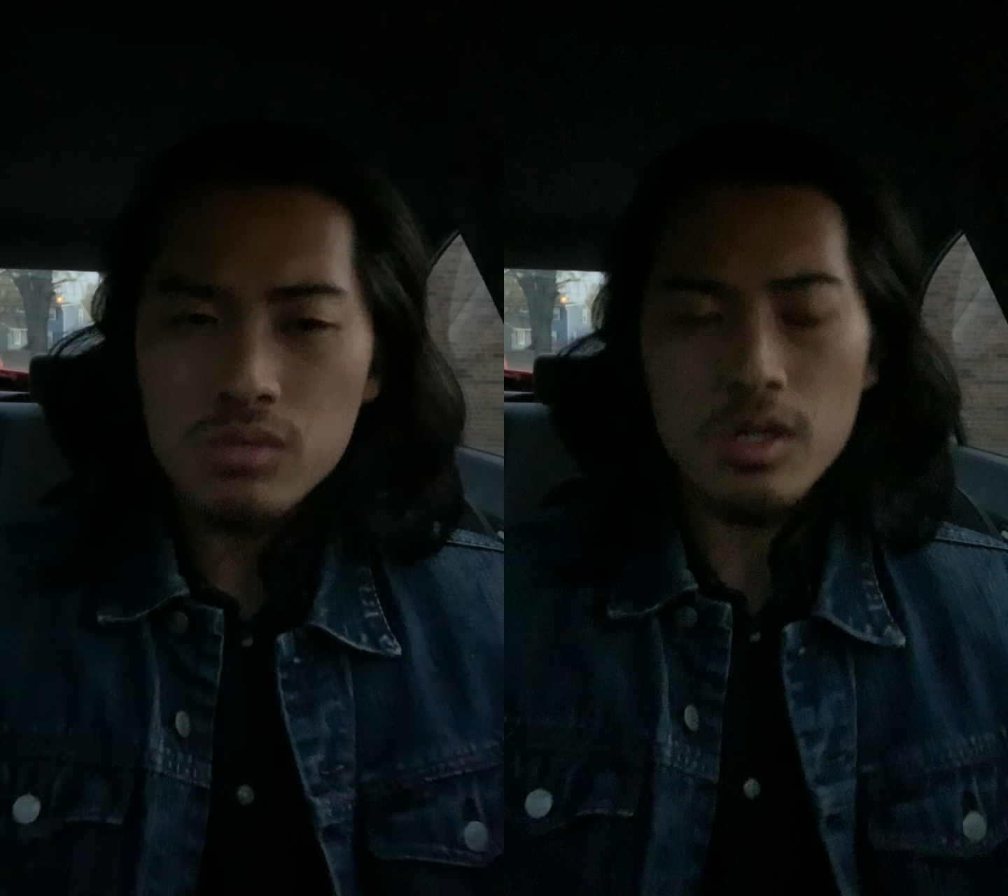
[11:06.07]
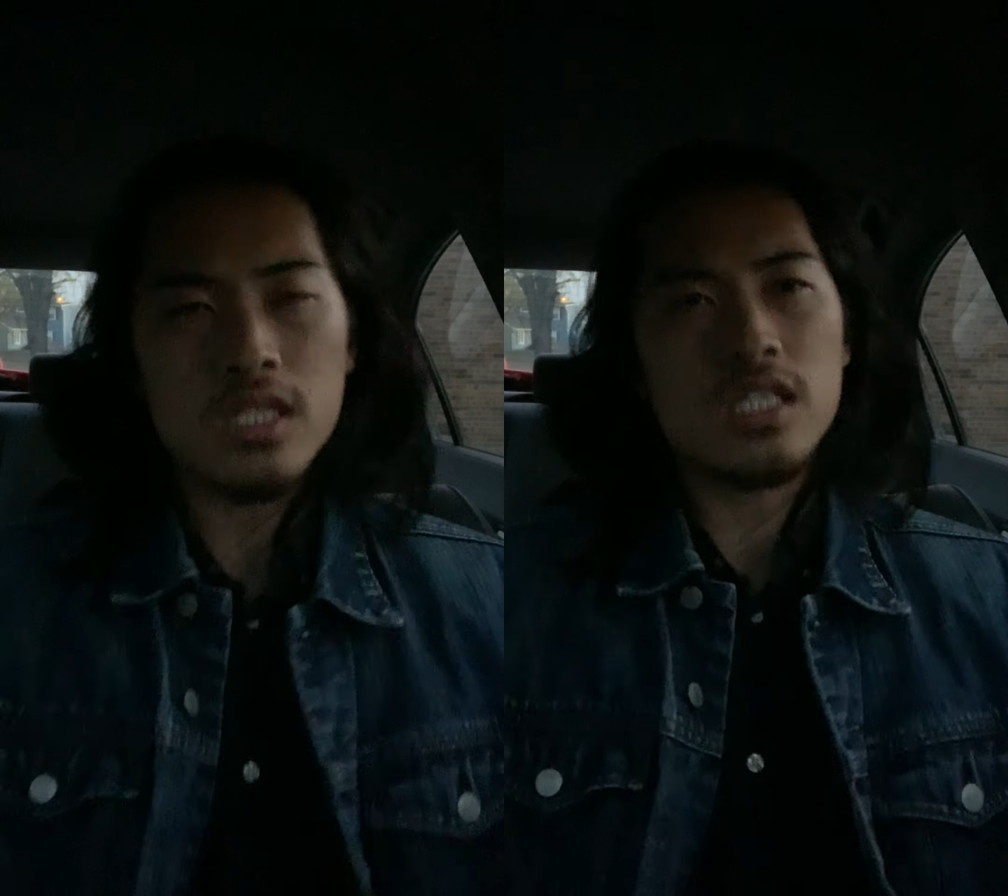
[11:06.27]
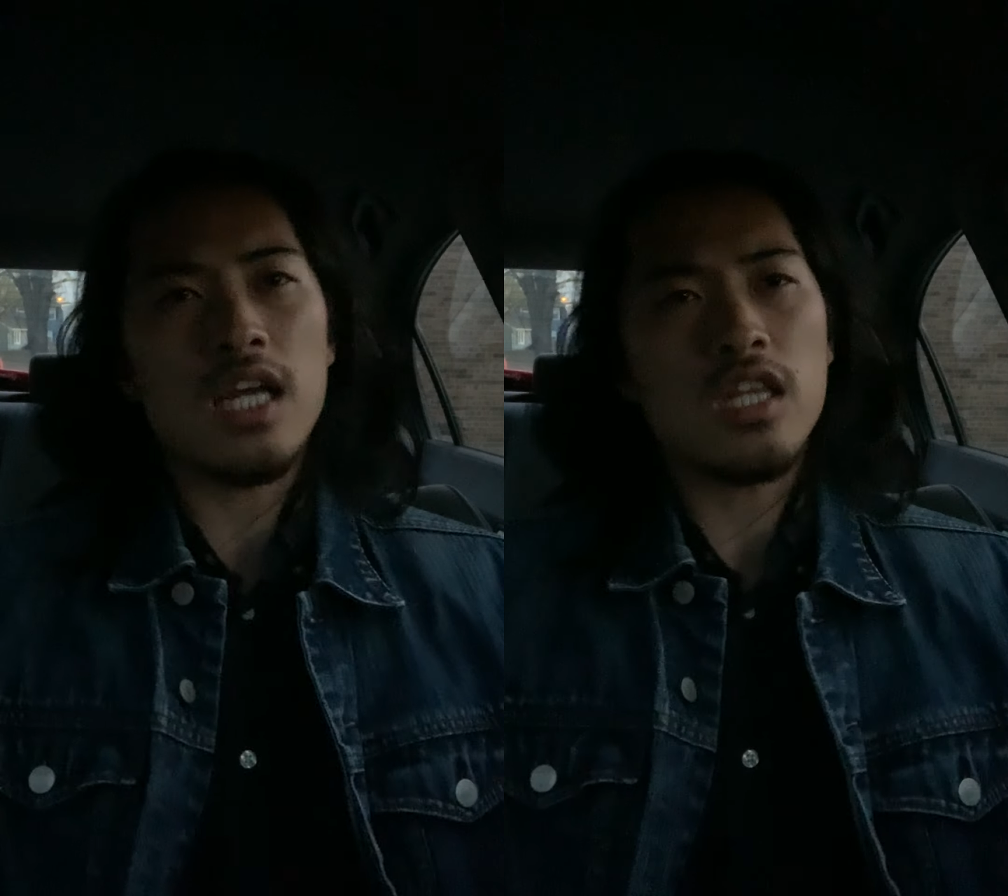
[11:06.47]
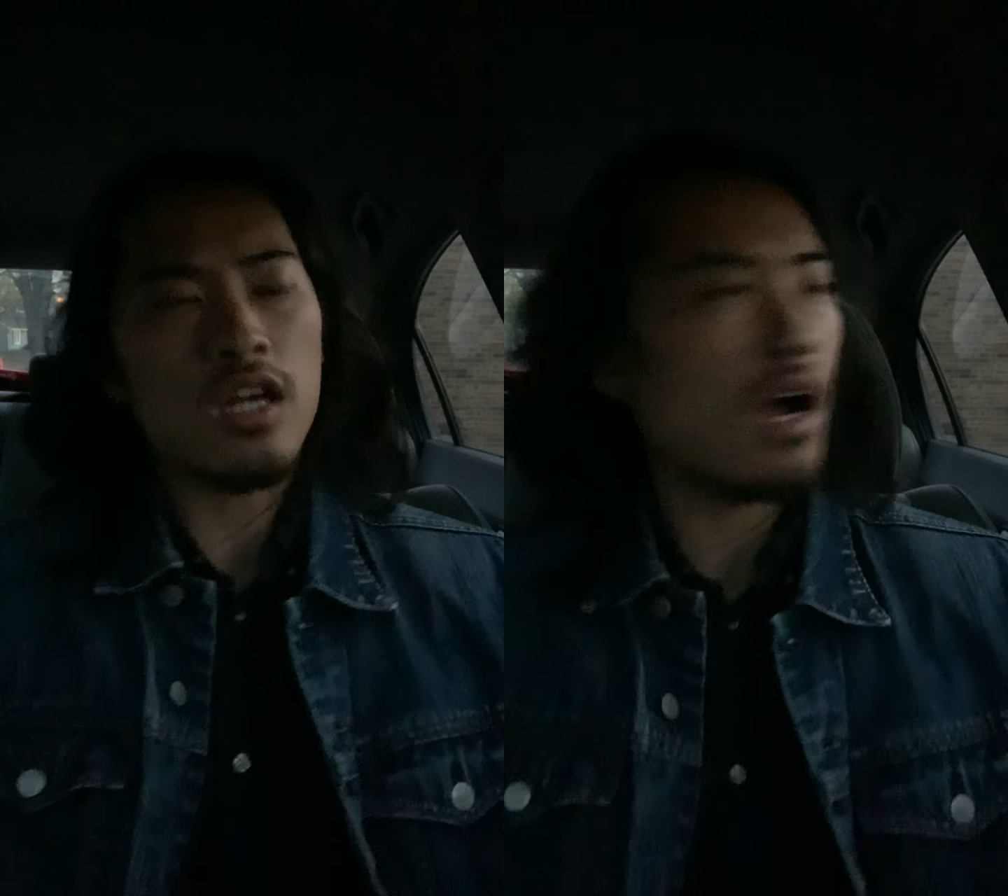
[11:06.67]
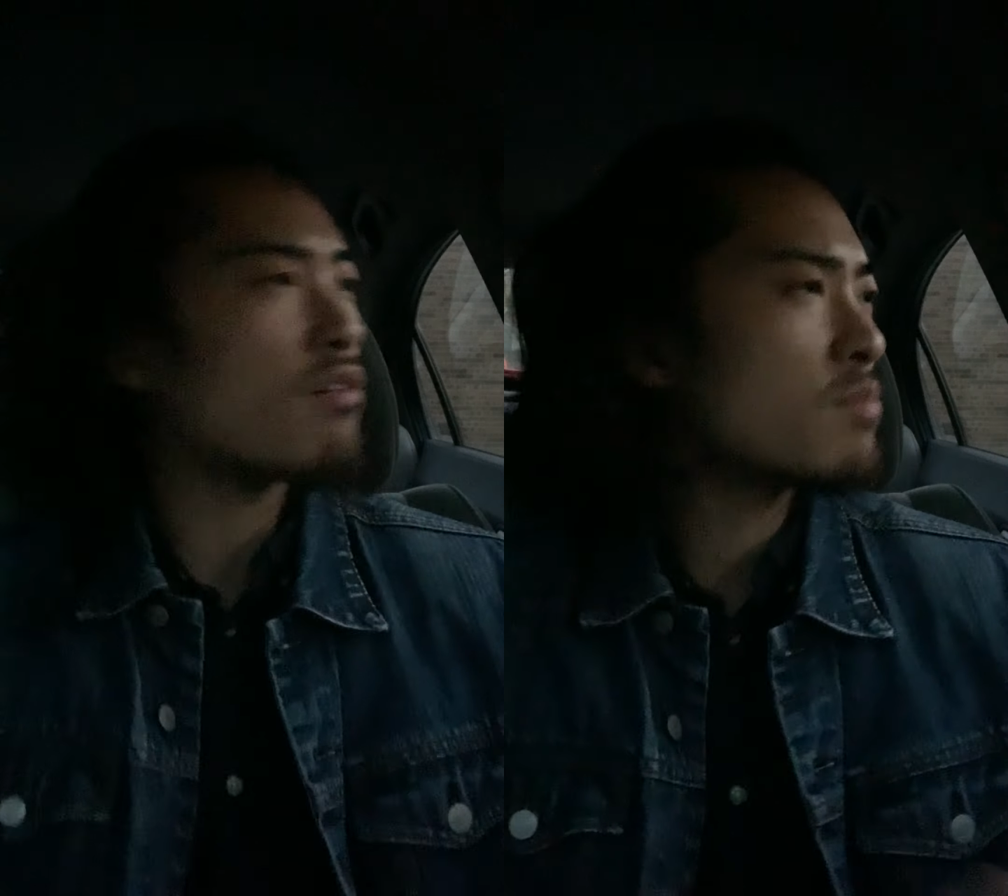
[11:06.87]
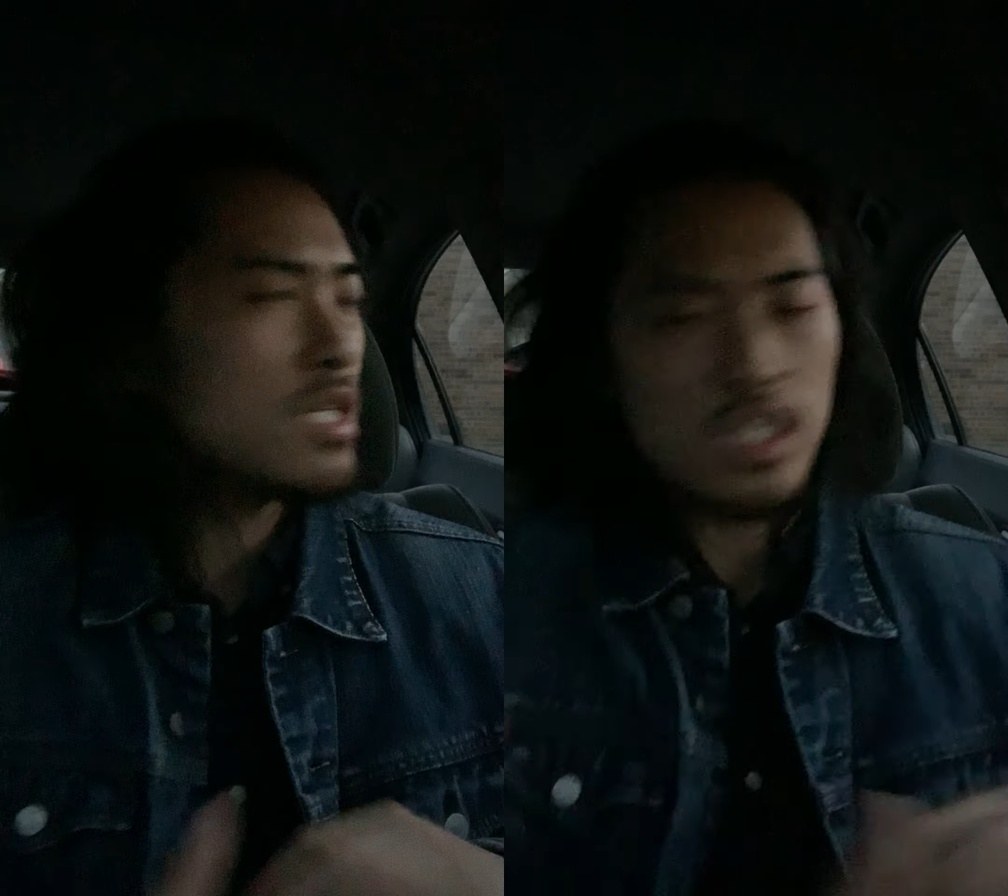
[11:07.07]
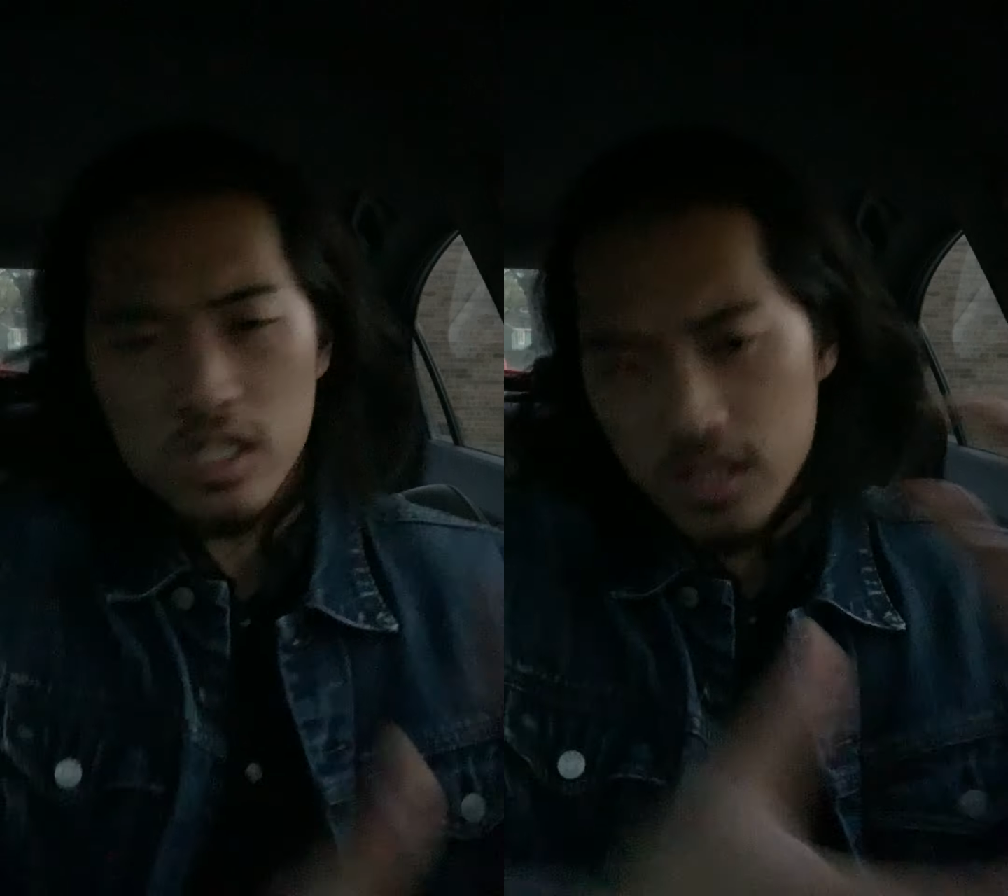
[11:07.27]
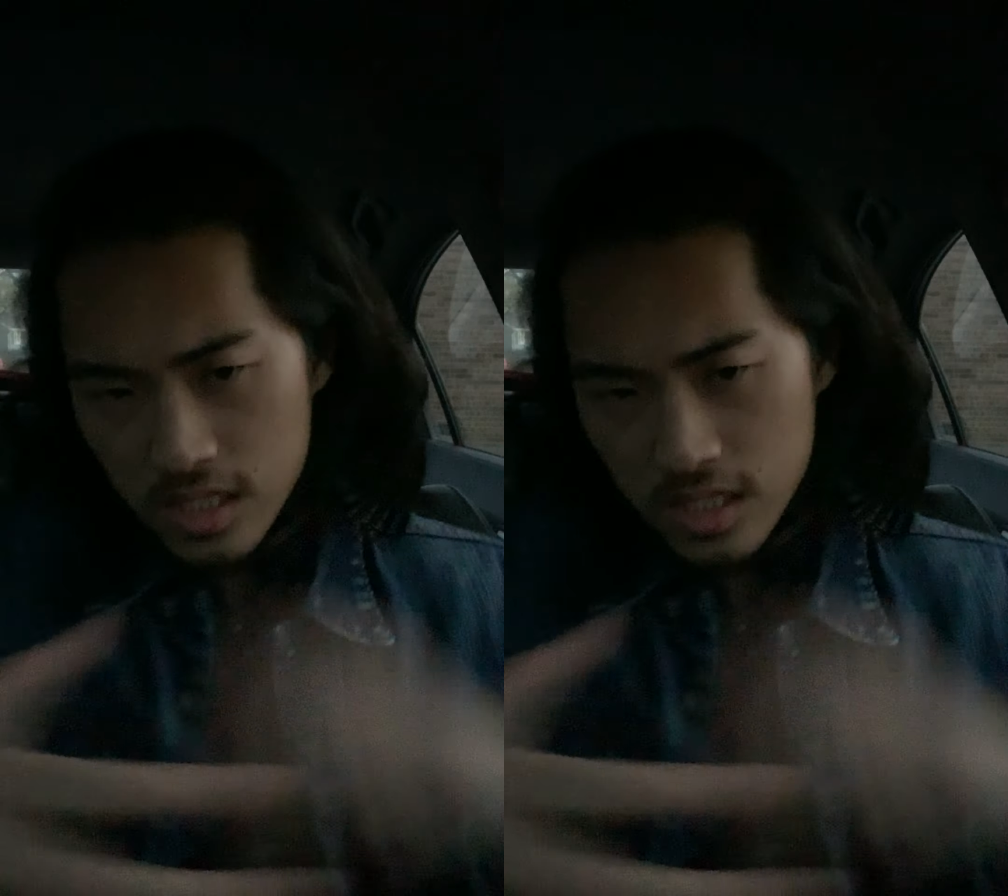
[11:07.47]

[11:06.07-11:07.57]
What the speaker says: where it's like the government just